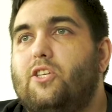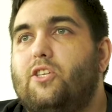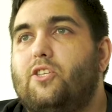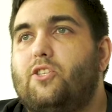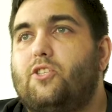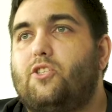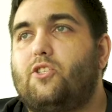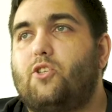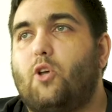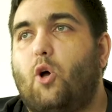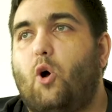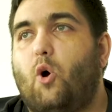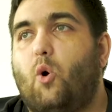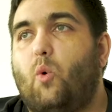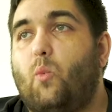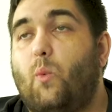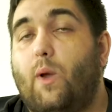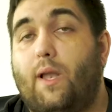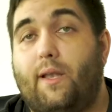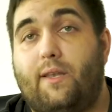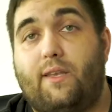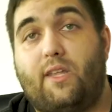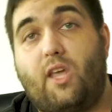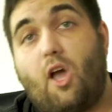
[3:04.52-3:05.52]
So
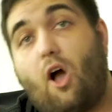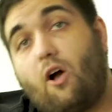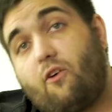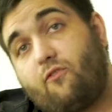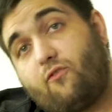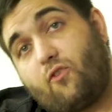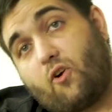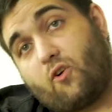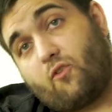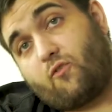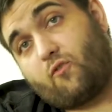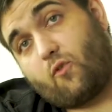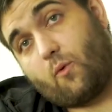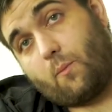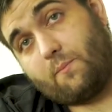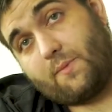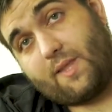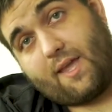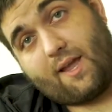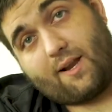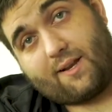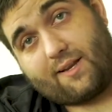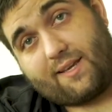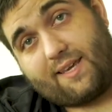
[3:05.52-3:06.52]
when the offer from
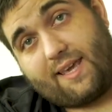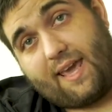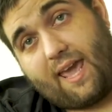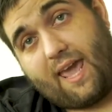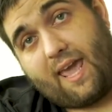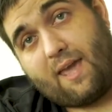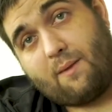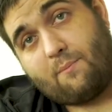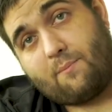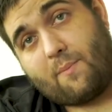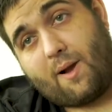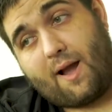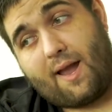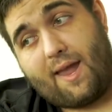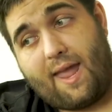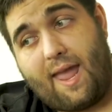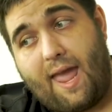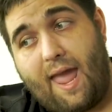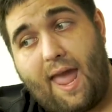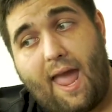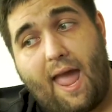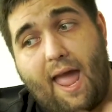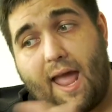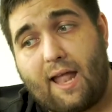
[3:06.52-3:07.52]
Dan came, I
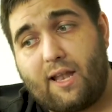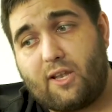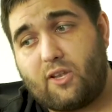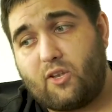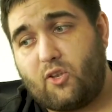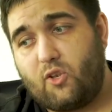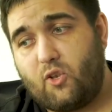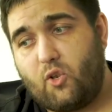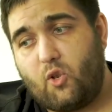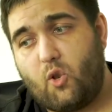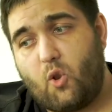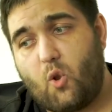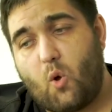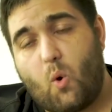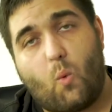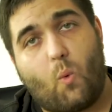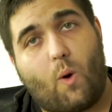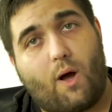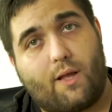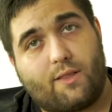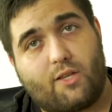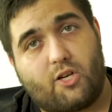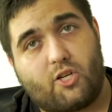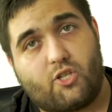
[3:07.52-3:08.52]
had
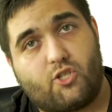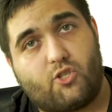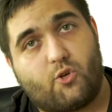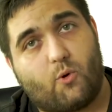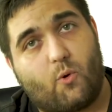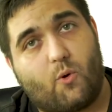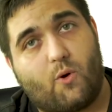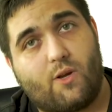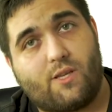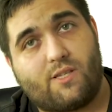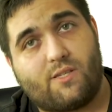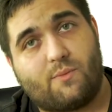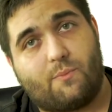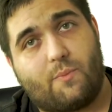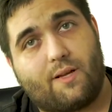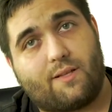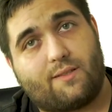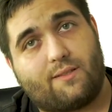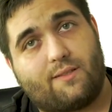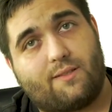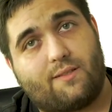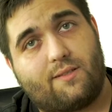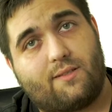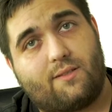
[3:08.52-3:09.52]
no other choice
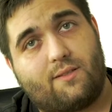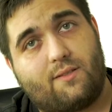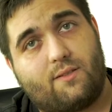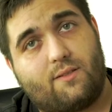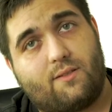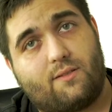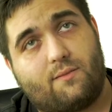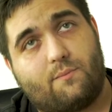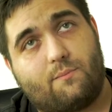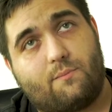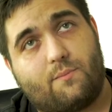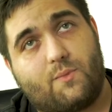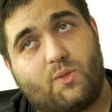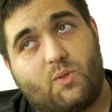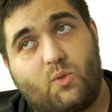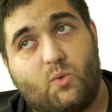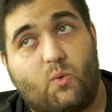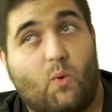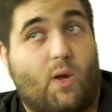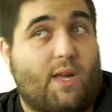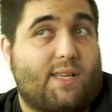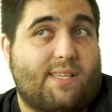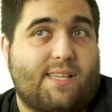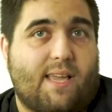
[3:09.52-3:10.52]
but
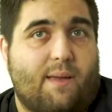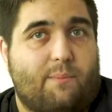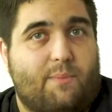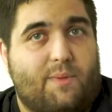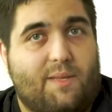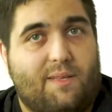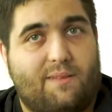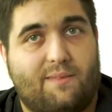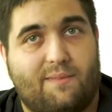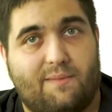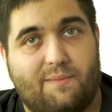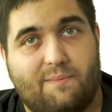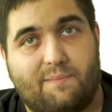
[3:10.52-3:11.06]
to accept it.